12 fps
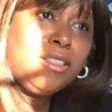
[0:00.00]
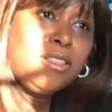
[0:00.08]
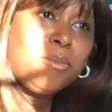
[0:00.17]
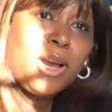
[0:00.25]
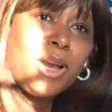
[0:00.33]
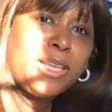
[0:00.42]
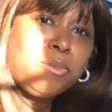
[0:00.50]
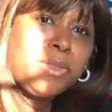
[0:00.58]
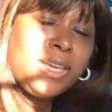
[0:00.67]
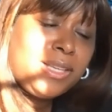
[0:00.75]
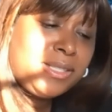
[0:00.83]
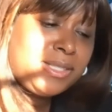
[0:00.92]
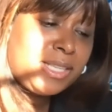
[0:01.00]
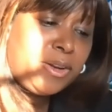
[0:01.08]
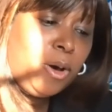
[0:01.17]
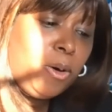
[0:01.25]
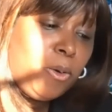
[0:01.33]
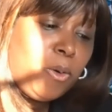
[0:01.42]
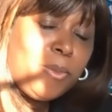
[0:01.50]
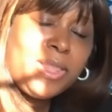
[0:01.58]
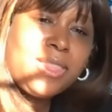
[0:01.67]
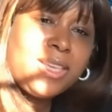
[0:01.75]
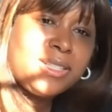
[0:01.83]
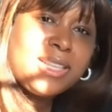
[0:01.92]
the marketplace and home and
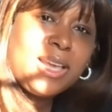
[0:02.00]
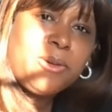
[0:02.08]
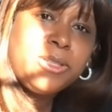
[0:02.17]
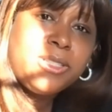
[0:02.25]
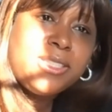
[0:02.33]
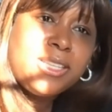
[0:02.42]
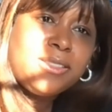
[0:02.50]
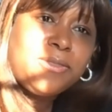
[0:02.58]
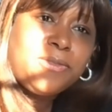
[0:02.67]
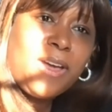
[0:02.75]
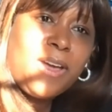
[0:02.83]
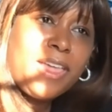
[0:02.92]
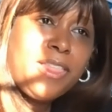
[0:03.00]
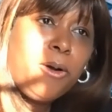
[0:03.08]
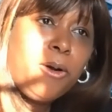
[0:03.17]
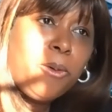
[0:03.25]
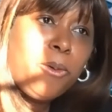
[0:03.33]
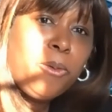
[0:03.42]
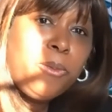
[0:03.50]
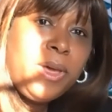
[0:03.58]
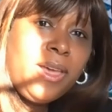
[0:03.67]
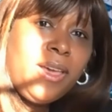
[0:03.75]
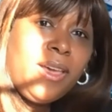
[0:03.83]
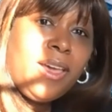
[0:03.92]
things that would signify home
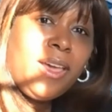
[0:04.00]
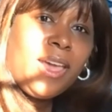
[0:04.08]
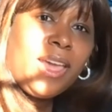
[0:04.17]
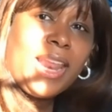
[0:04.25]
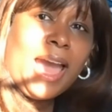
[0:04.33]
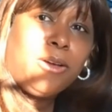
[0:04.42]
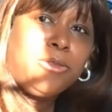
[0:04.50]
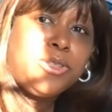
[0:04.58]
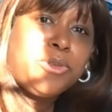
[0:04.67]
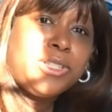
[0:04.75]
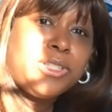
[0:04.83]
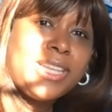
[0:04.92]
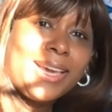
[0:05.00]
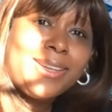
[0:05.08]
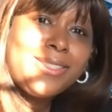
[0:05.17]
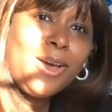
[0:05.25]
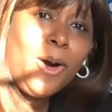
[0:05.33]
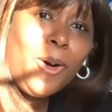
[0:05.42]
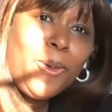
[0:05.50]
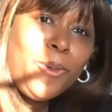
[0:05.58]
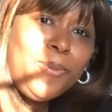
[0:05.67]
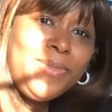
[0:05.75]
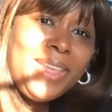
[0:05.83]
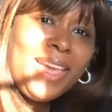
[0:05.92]
and how to protect
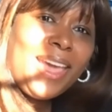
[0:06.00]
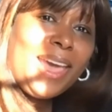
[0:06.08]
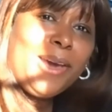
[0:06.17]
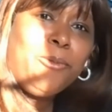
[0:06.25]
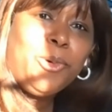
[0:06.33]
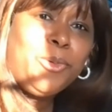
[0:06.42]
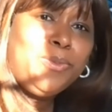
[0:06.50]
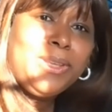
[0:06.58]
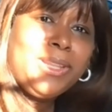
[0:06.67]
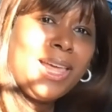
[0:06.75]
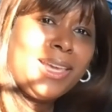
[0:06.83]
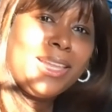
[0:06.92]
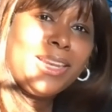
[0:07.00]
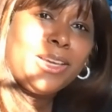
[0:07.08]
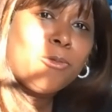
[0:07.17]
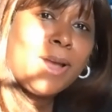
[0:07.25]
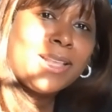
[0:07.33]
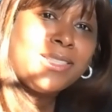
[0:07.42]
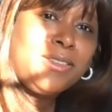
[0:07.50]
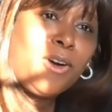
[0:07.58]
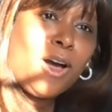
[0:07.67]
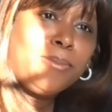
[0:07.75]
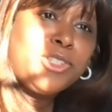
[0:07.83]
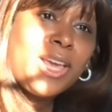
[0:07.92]
home and what would be like an aggressive
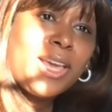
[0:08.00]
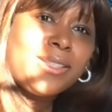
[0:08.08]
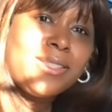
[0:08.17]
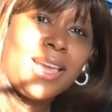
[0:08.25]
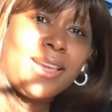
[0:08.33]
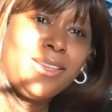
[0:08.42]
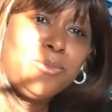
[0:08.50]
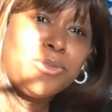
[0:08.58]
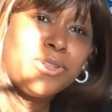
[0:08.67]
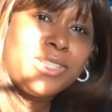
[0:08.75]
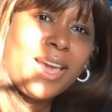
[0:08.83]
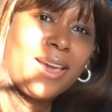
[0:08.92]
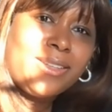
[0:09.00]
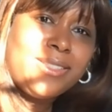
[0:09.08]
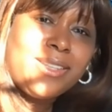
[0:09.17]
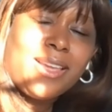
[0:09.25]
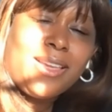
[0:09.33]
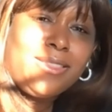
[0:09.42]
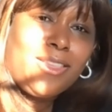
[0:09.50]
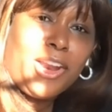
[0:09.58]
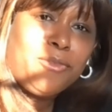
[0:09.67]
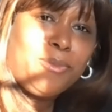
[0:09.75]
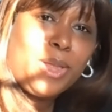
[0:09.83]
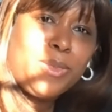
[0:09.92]
object that could protect. And I thought
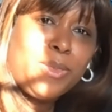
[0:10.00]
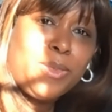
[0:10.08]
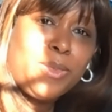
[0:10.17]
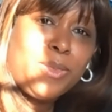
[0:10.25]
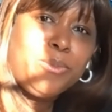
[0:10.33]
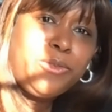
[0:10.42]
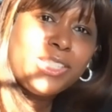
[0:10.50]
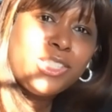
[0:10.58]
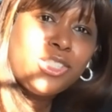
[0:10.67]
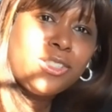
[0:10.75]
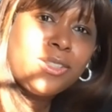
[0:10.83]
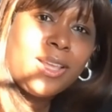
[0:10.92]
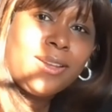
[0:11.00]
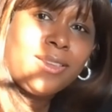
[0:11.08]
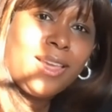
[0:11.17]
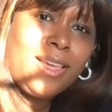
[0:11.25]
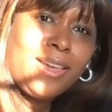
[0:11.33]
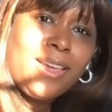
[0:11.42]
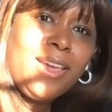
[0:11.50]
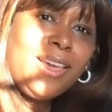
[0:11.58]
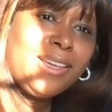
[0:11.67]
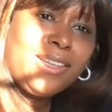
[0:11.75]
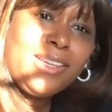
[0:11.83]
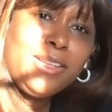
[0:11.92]
about the blowfish that like
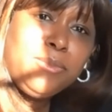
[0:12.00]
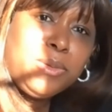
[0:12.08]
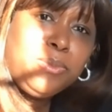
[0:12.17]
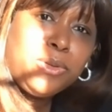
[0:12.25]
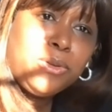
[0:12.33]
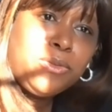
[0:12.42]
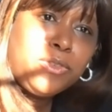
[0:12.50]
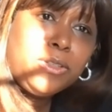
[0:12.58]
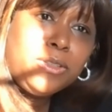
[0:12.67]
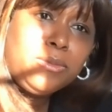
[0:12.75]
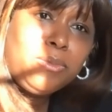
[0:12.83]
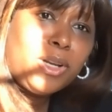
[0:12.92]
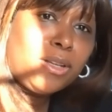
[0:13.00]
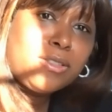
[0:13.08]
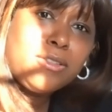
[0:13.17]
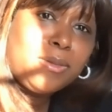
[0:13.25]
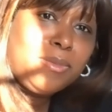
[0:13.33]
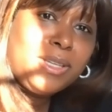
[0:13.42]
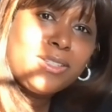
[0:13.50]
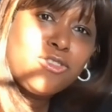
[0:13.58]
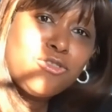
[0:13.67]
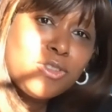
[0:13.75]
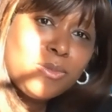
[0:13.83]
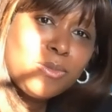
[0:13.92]
can be beautiful, but also can be
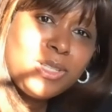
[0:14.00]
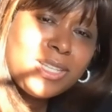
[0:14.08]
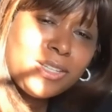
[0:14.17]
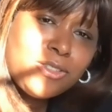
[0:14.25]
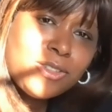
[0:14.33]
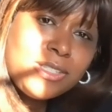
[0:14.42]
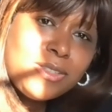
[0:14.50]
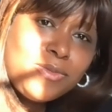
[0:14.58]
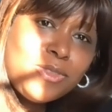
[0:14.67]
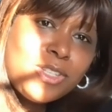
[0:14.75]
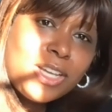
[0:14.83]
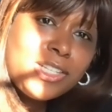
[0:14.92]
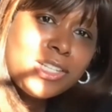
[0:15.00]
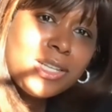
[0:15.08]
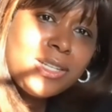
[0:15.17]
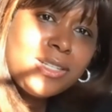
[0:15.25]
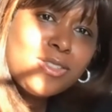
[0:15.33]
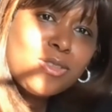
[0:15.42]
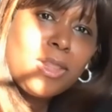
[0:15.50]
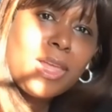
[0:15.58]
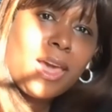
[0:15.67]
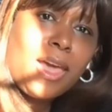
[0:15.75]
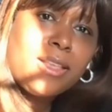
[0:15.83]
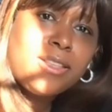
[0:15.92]
extremely dangerous if you touch it. So like
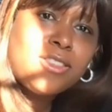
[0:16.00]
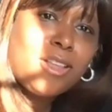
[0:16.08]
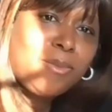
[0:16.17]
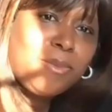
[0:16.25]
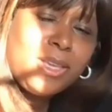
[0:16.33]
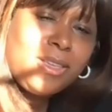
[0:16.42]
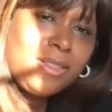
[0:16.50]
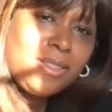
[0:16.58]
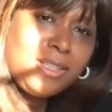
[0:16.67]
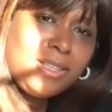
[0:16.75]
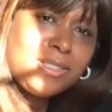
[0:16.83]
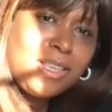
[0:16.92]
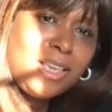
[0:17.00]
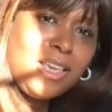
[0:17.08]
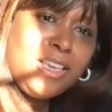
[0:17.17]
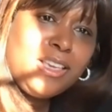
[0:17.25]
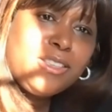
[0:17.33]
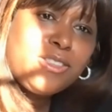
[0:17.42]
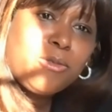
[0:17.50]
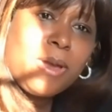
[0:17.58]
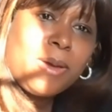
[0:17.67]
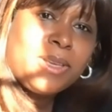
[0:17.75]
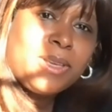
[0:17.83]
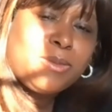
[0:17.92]
I started making these
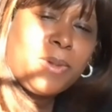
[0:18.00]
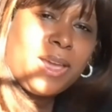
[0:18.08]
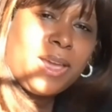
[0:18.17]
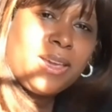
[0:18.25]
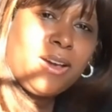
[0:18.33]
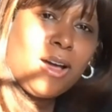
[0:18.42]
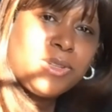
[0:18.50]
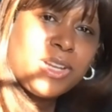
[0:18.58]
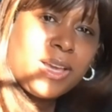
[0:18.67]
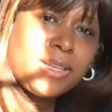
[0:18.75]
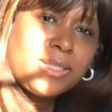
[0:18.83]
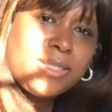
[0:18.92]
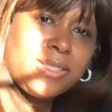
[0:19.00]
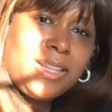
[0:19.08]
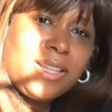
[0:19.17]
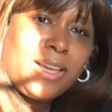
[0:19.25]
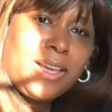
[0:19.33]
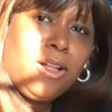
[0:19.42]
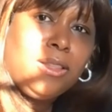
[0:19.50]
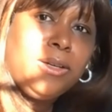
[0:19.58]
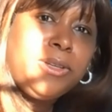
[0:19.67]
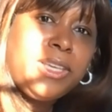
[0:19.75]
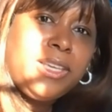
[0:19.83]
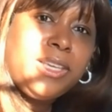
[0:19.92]
ceramic spike objects that I call
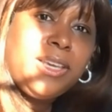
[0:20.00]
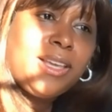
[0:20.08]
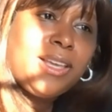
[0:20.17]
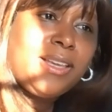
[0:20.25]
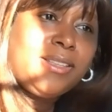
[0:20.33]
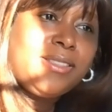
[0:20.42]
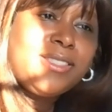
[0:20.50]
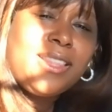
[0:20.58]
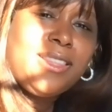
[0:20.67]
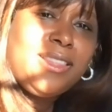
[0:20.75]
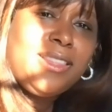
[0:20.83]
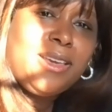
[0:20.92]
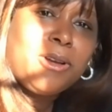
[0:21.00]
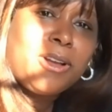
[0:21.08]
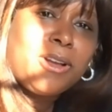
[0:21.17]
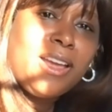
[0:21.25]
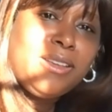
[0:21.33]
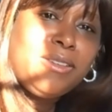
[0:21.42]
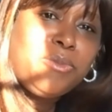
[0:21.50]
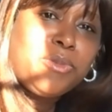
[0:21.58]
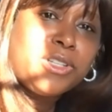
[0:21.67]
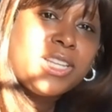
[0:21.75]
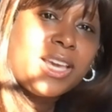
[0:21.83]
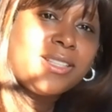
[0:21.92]
Loki, and I said that they were kind of
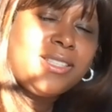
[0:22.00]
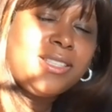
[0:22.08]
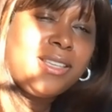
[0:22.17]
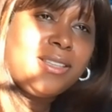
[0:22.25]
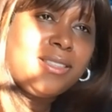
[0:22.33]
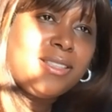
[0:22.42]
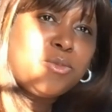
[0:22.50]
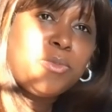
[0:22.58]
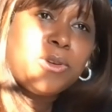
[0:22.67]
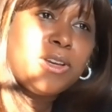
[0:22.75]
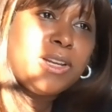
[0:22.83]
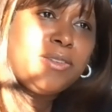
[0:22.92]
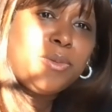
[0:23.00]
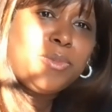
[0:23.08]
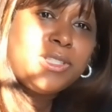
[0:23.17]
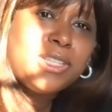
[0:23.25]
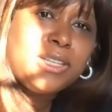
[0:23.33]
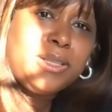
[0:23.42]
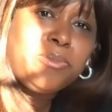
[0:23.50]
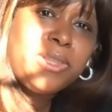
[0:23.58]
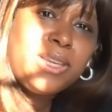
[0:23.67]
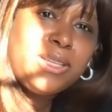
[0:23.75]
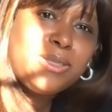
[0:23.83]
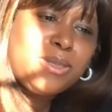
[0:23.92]
protecting the spirit of a particular
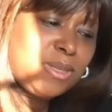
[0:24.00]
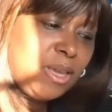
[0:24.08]
place